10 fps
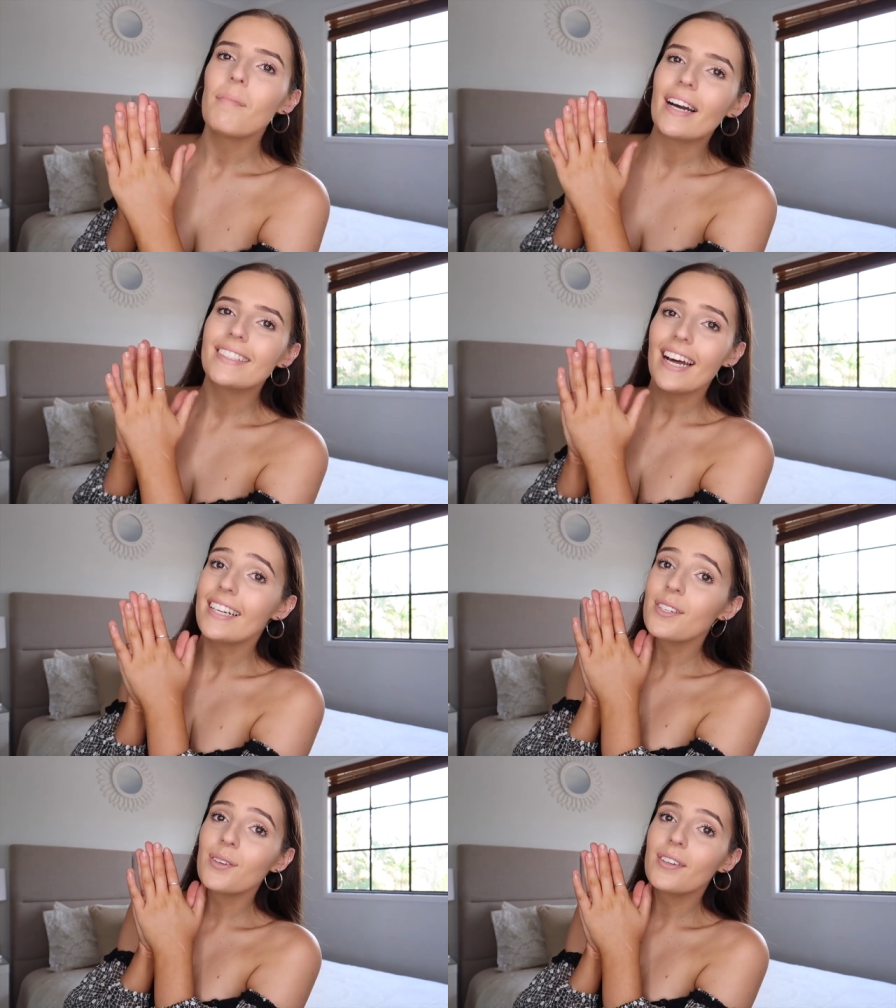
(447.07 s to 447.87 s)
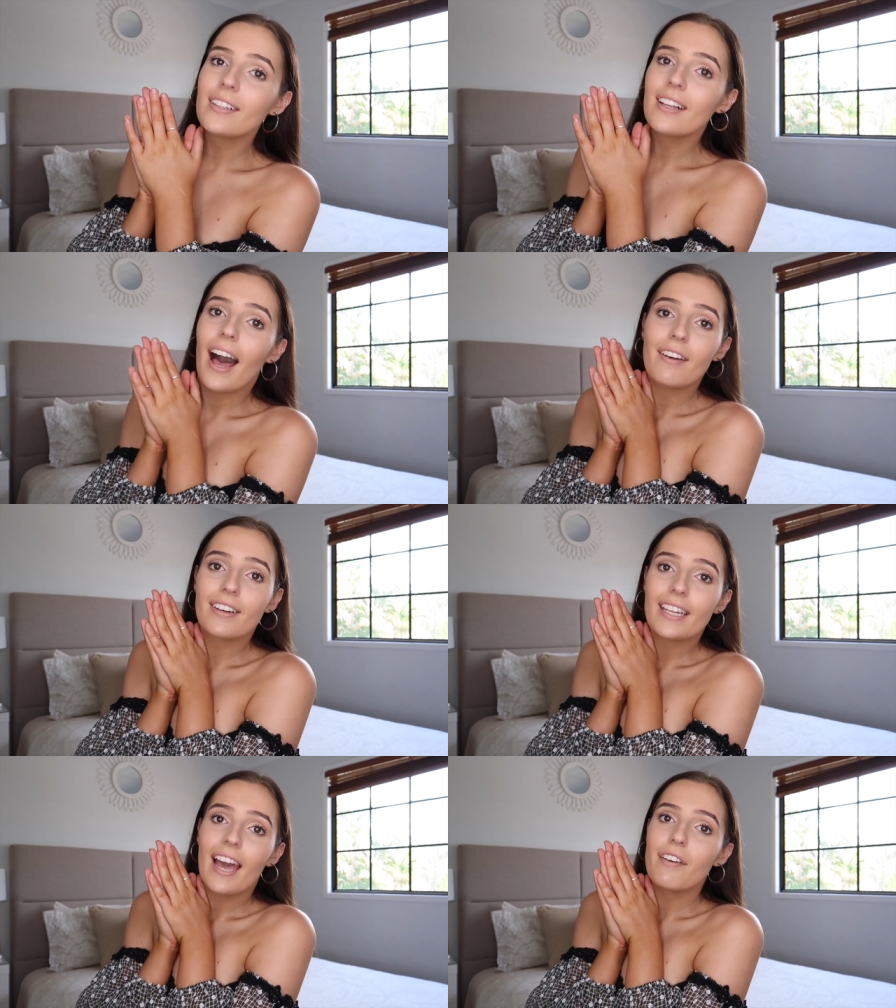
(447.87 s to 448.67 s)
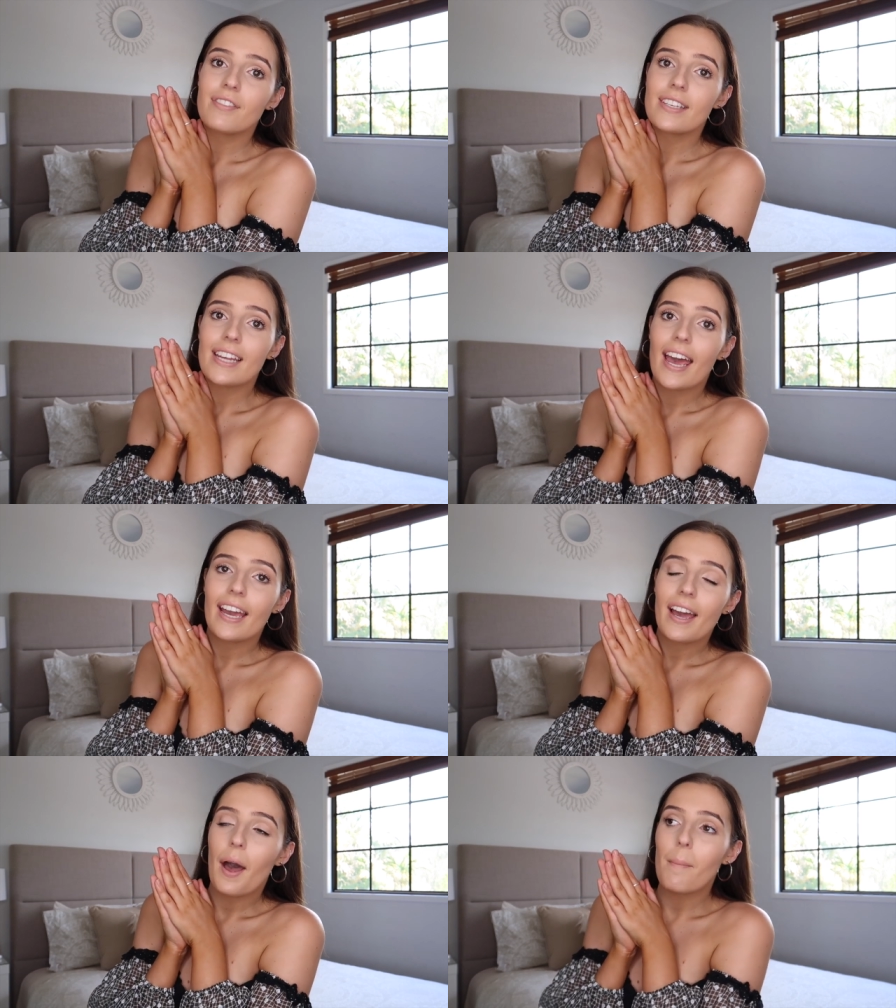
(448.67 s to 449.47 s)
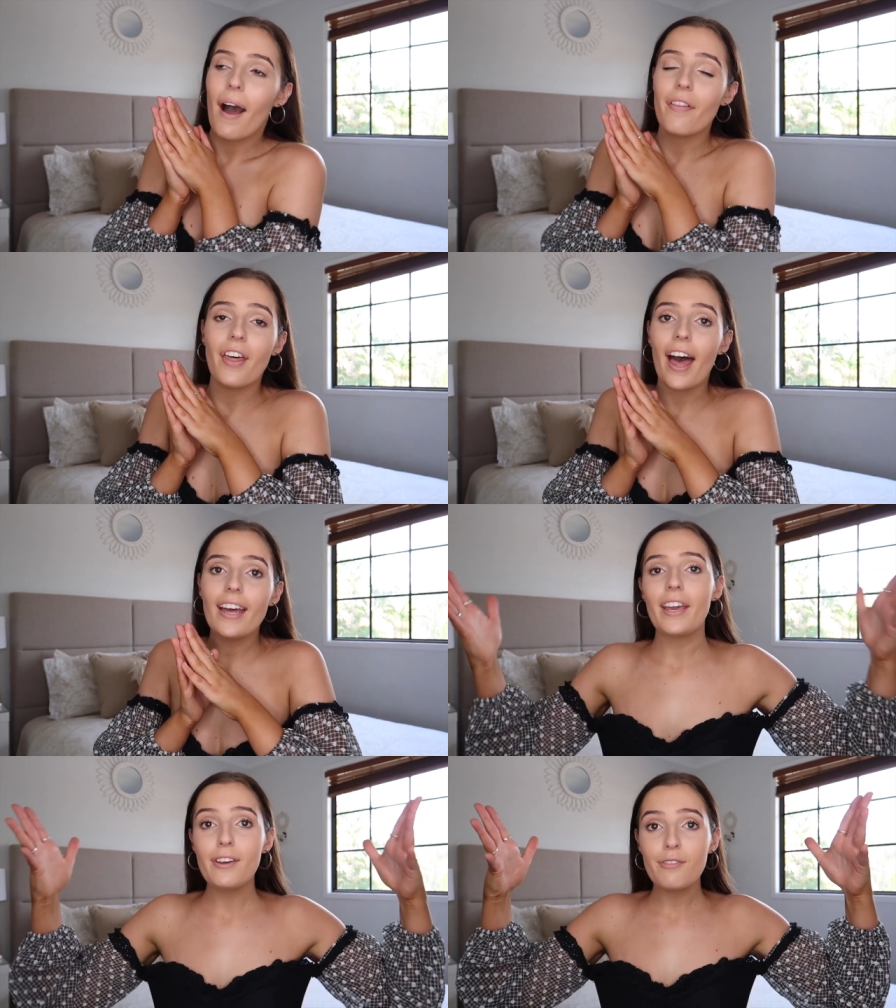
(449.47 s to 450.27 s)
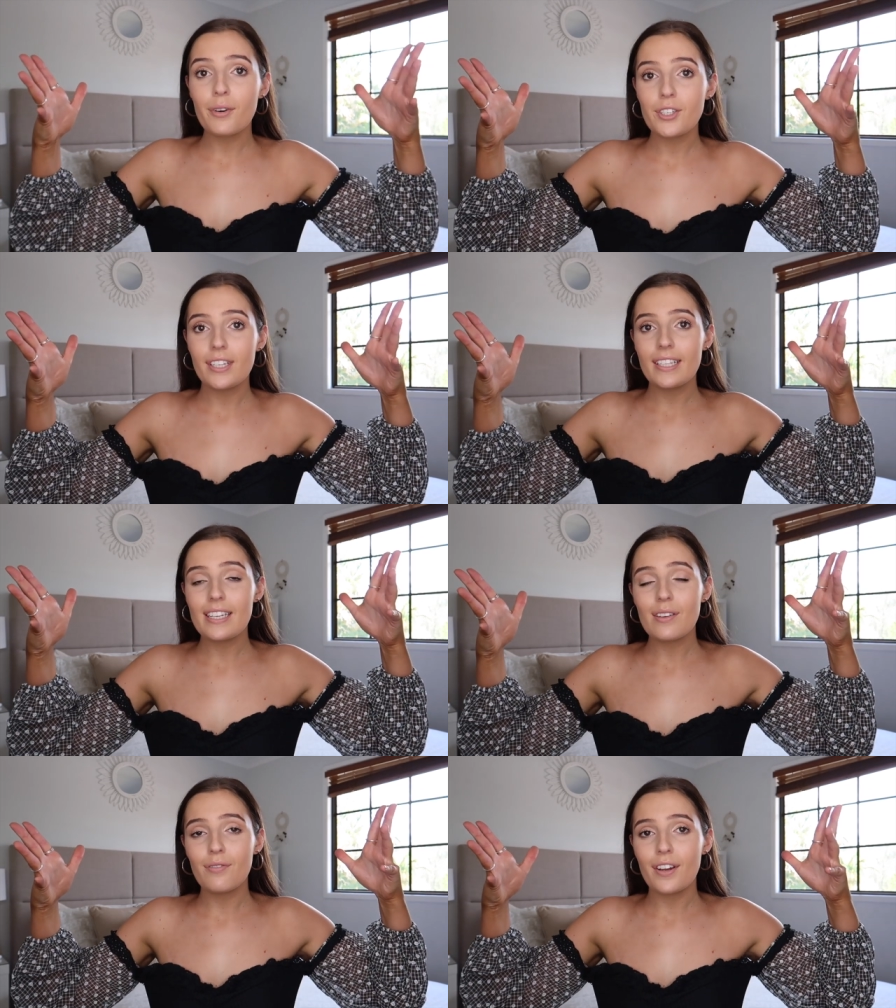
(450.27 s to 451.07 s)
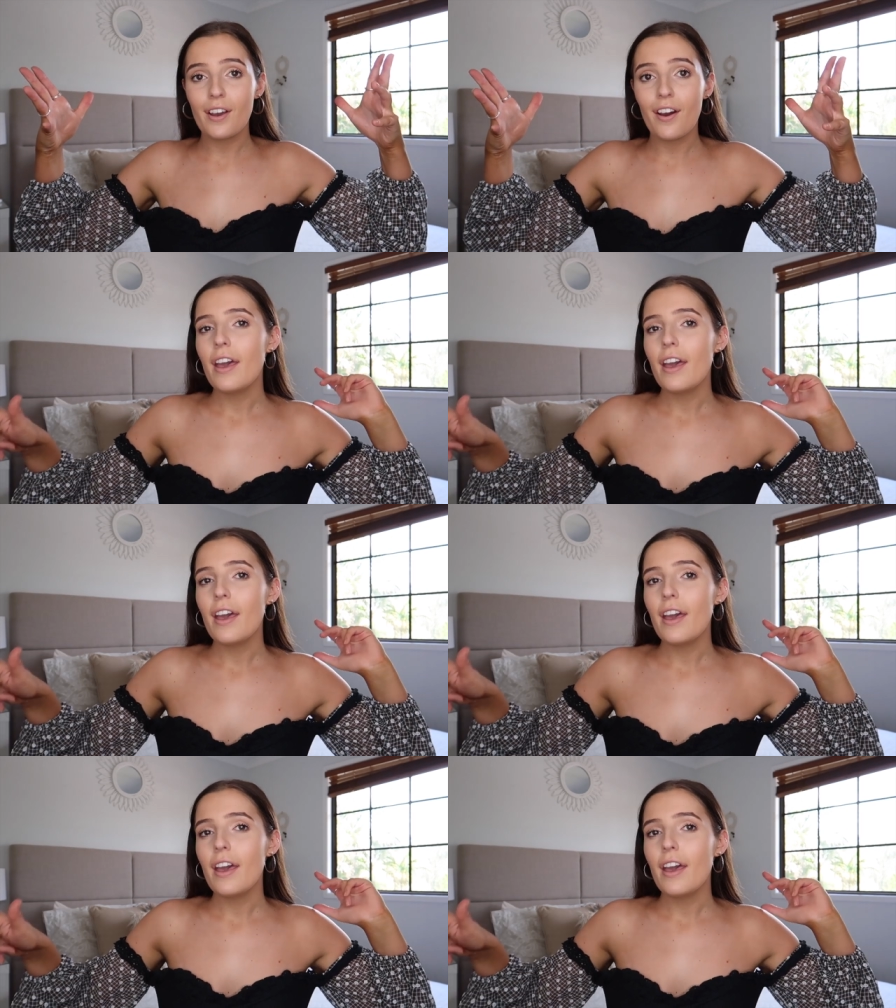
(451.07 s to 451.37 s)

But that is all I really have to say about that. Thank you for watching this video.